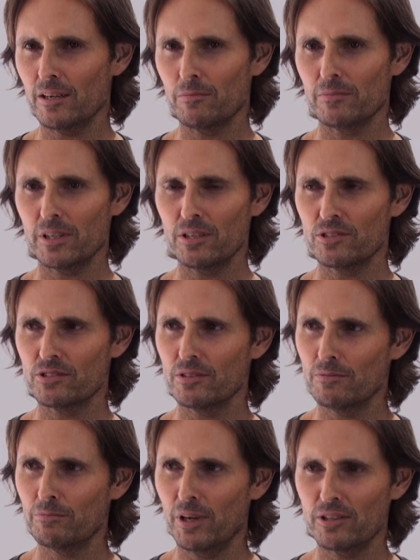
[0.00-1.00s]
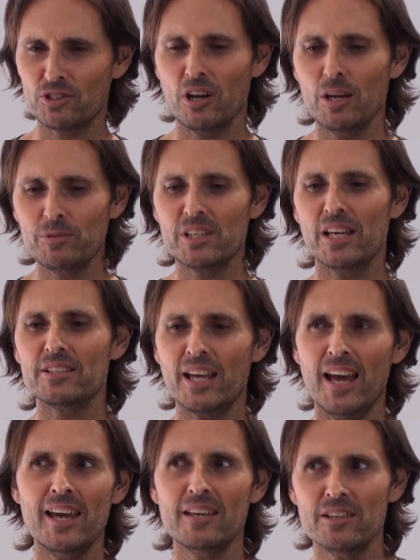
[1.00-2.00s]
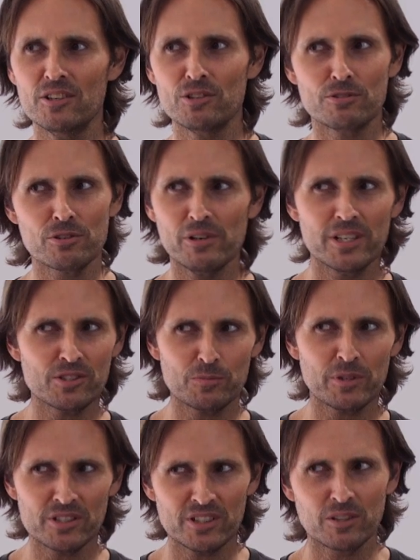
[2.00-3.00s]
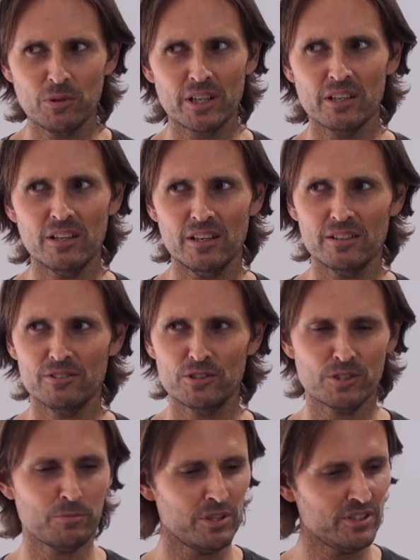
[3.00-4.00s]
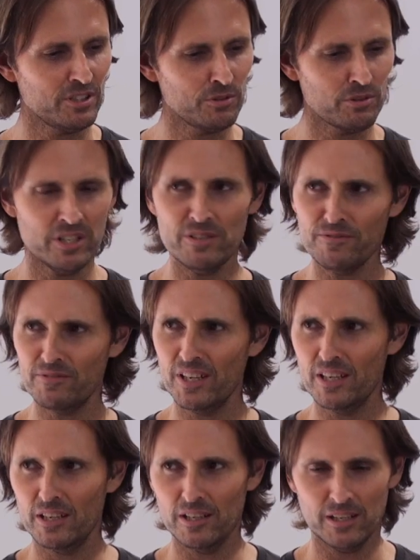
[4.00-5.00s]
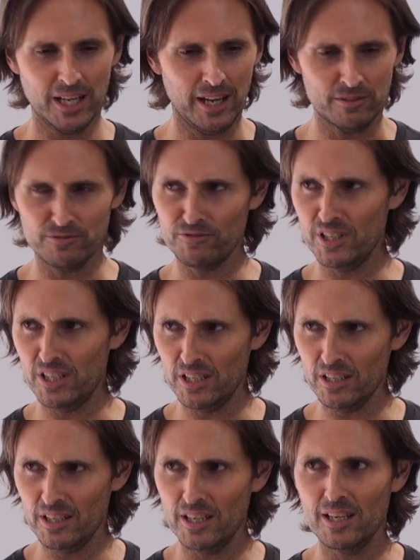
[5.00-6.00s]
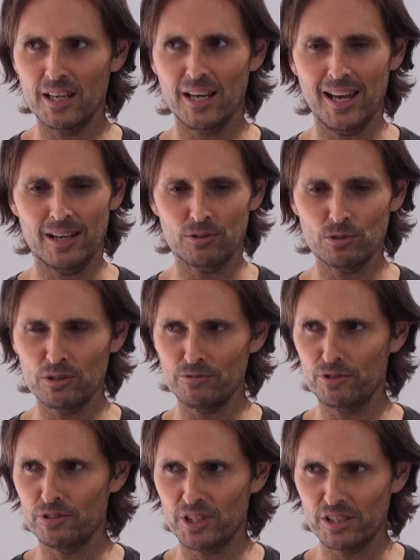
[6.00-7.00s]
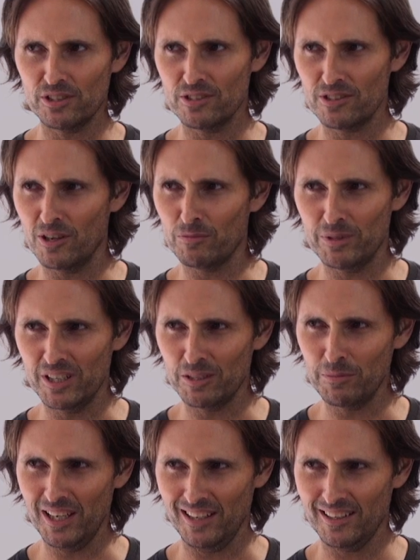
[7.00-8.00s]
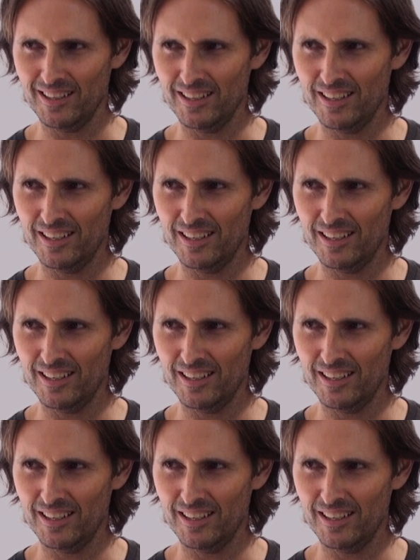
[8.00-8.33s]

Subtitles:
Yeah, because by the time you get to anger, you're already suppressing quite a lot. You're suppressing grief and fear and all of your addictions not being met.